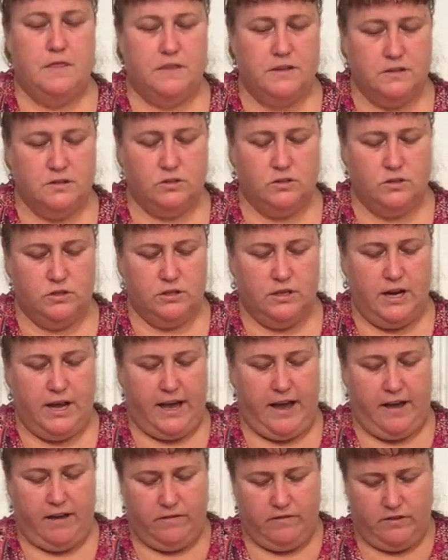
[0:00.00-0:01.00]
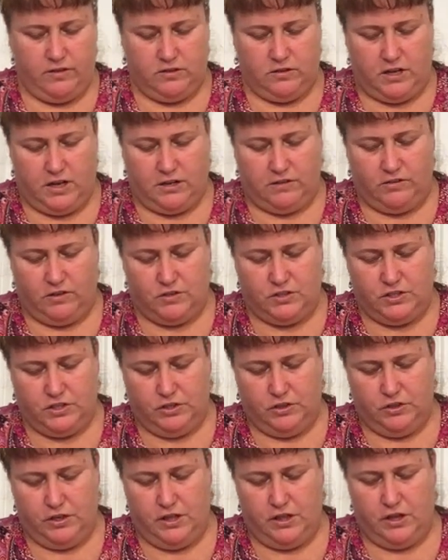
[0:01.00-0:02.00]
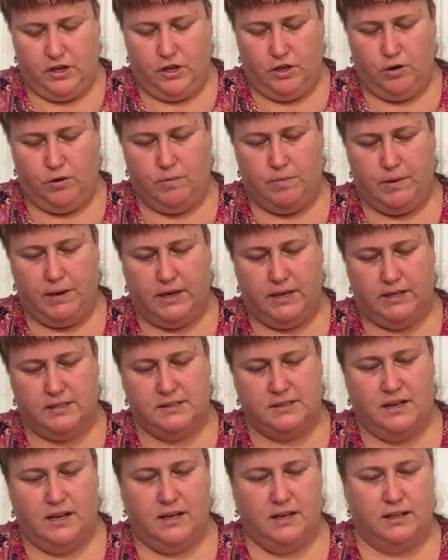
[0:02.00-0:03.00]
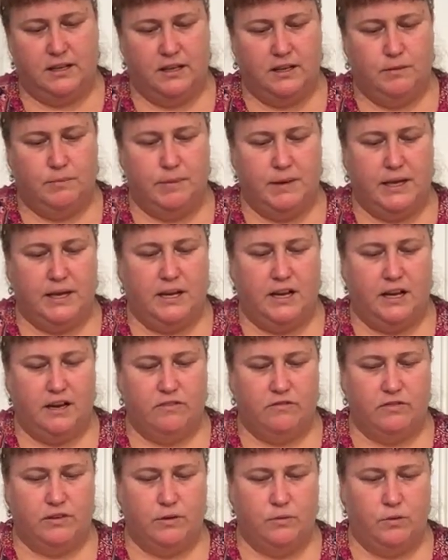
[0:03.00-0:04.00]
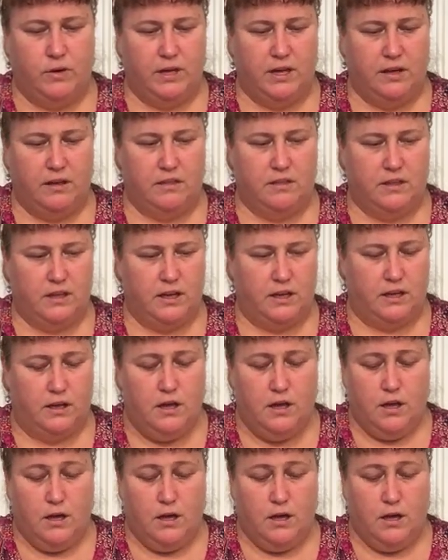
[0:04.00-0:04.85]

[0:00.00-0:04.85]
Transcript: This could have a lot of utility though, but it's not gonna be an every week thing.